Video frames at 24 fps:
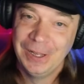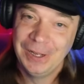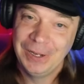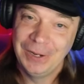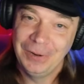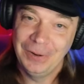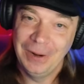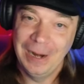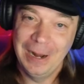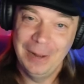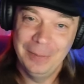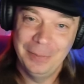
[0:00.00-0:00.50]

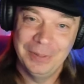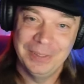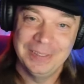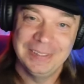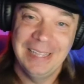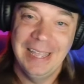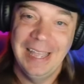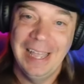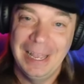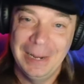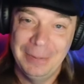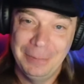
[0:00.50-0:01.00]
grandpa's
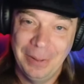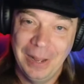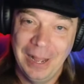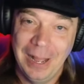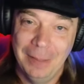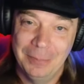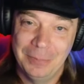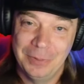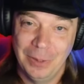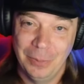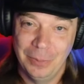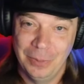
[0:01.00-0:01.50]
head
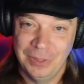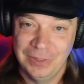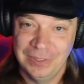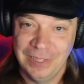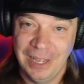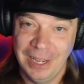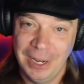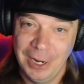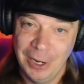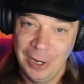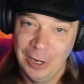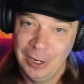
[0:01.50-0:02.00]
pops up. And he's
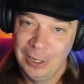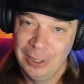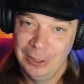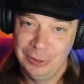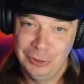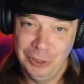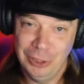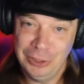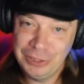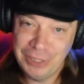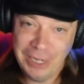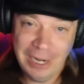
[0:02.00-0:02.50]
like,
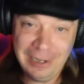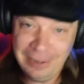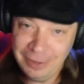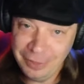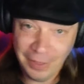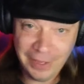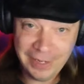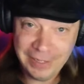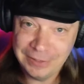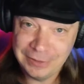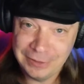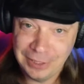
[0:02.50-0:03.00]
just getting
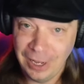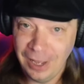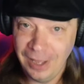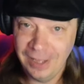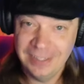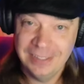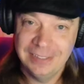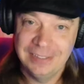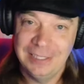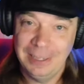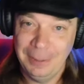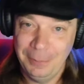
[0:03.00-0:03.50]
things
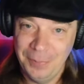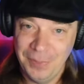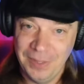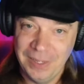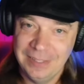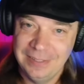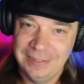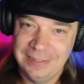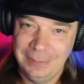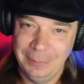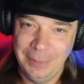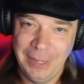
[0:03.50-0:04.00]
done,
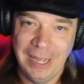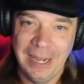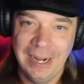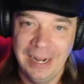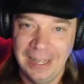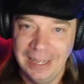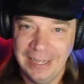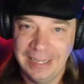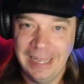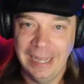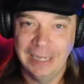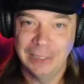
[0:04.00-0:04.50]
something, some kind
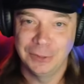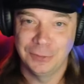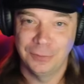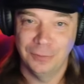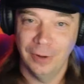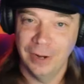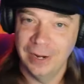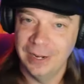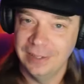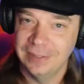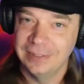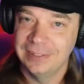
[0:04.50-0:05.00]
of
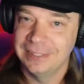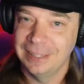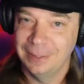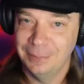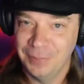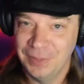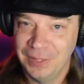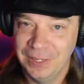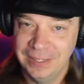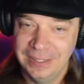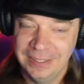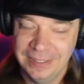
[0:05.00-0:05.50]
catchphrase,
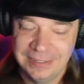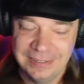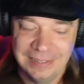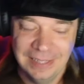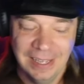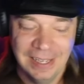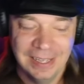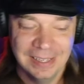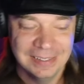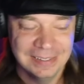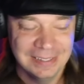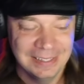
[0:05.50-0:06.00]
something he
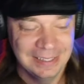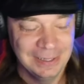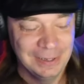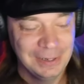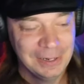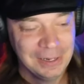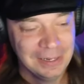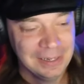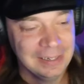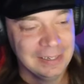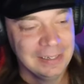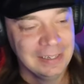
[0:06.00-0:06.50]
says. And
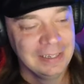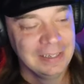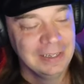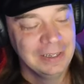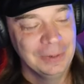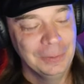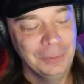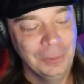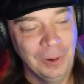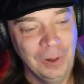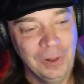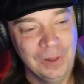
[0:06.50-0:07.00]

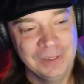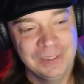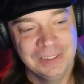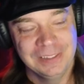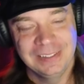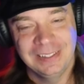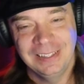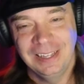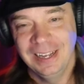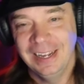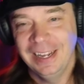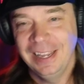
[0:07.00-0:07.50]
we're all
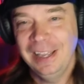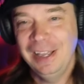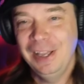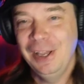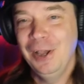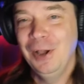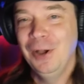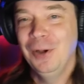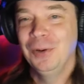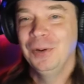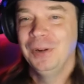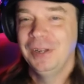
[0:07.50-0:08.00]
just like,
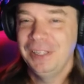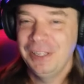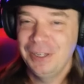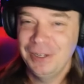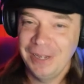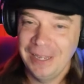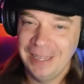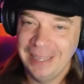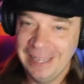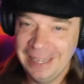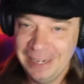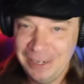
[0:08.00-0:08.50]
ew.
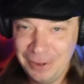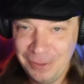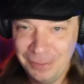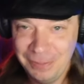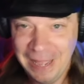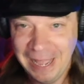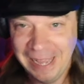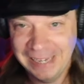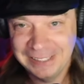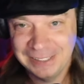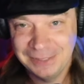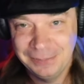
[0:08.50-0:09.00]
Can you
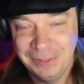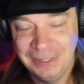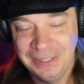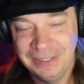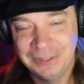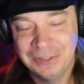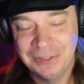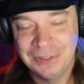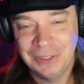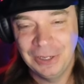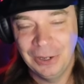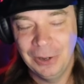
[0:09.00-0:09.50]
imagine being
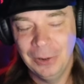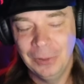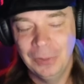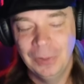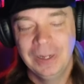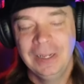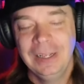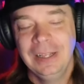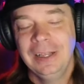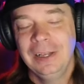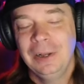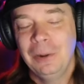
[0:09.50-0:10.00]
so,
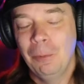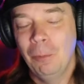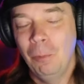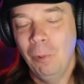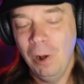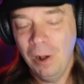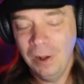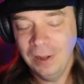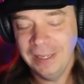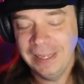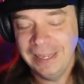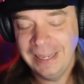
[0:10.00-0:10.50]

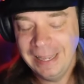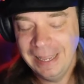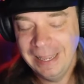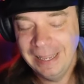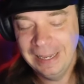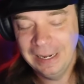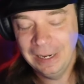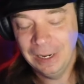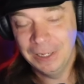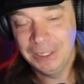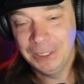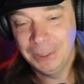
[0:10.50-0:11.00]
walking
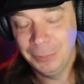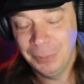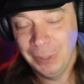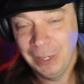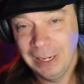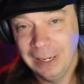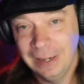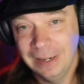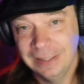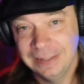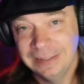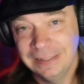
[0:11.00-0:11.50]
in on your
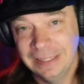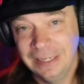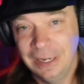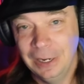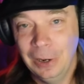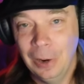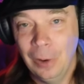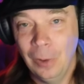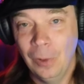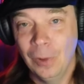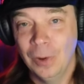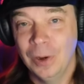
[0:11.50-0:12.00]
parents in an
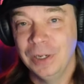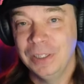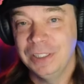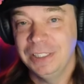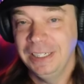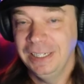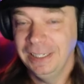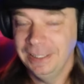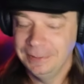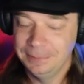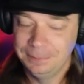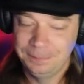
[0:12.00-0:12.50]

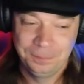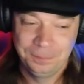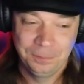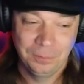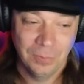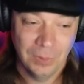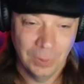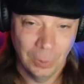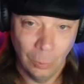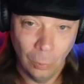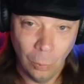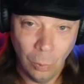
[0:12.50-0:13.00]
orgy,
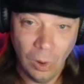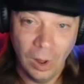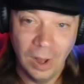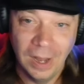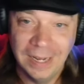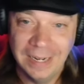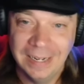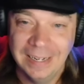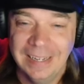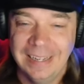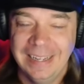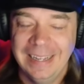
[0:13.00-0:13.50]

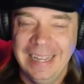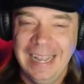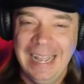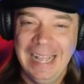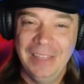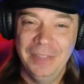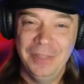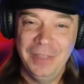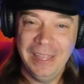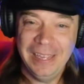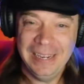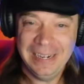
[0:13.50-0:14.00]
one.
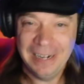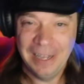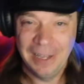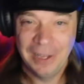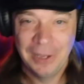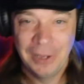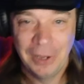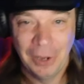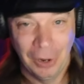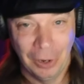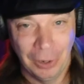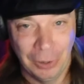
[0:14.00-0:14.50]
And then
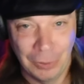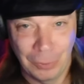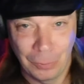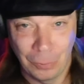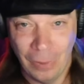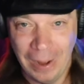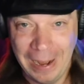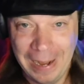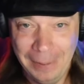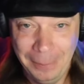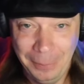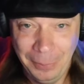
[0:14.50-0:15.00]

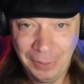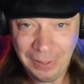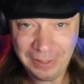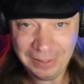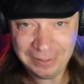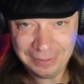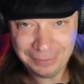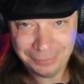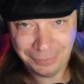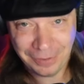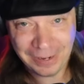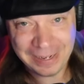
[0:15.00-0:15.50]
grandpa,
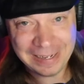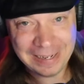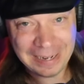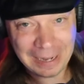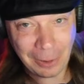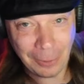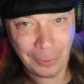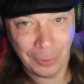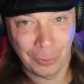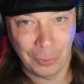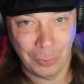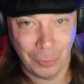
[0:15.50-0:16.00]
finding
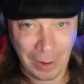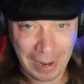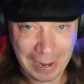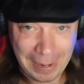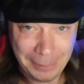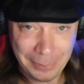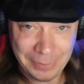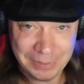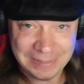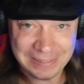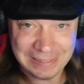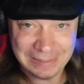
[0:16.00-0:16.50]
out
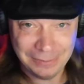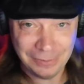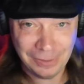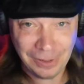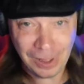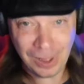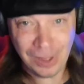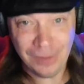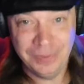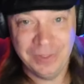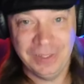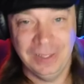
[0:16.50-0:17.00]
grandpa's
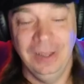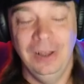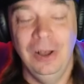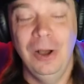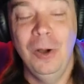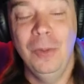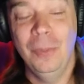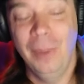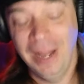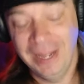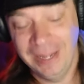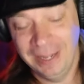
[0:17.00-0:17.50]
involved? Oh
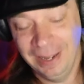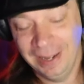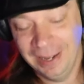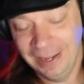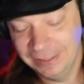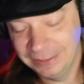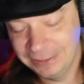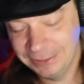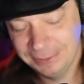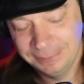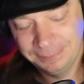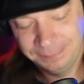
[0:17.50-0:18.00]
my
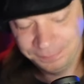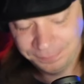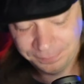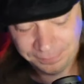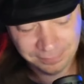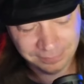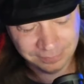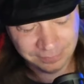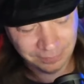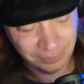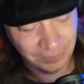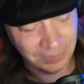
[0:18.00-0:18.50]
gosh.
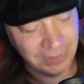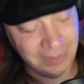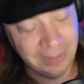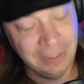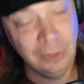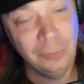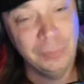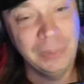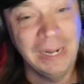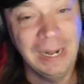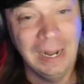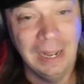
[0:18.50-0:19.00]

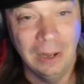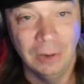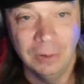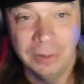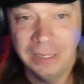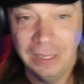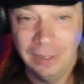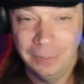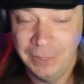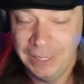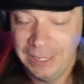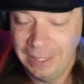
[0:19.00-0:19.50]
Kill me now.
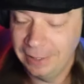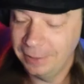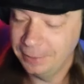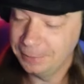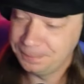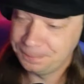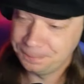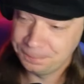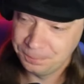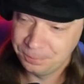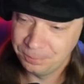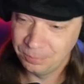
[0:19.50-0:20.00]

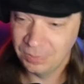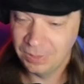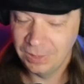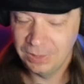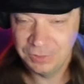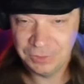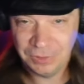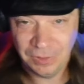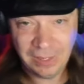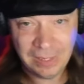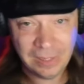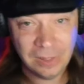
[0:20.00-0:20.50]

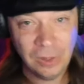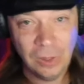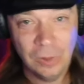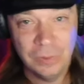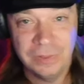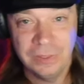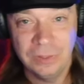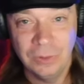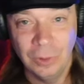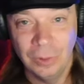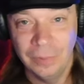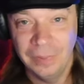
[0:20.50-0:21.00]
So they close
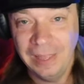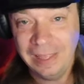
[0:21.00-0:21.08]
the door. They